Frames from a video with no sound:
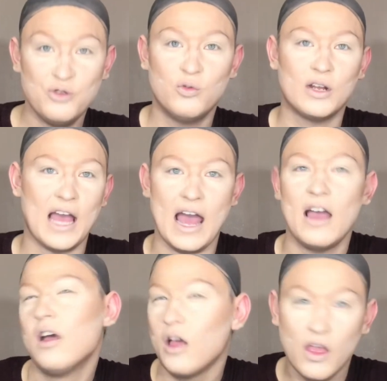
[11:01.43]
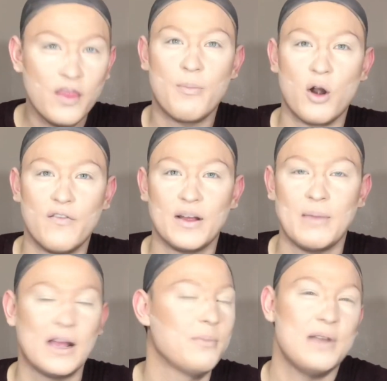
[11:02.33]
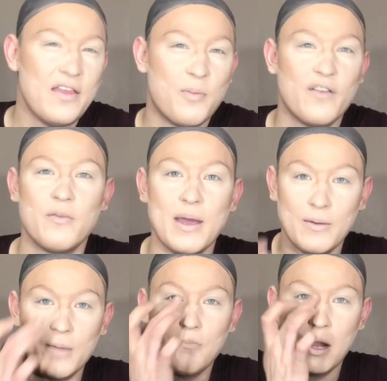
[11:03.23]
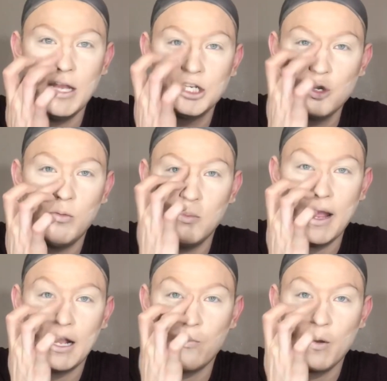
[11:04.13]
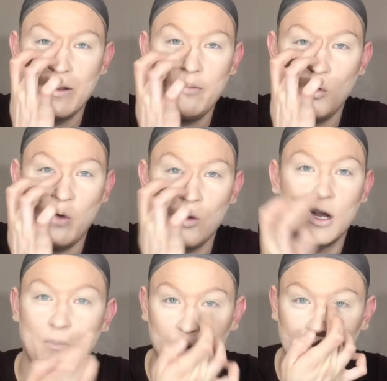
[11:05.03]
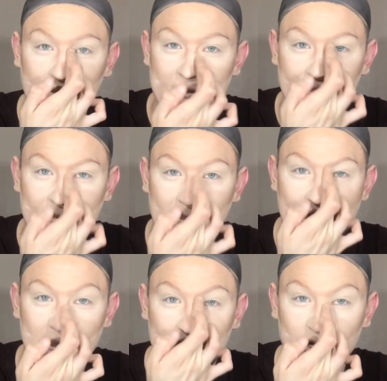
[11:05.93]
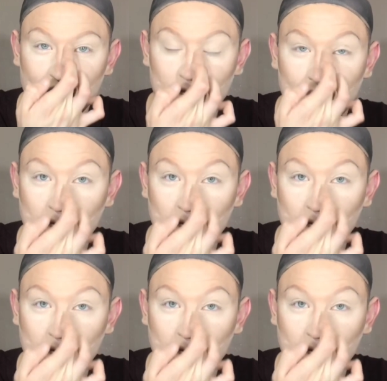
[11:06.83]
you will get the perfect makeup. Not the perfect makeup, but doable makeup where people won't completely clock you.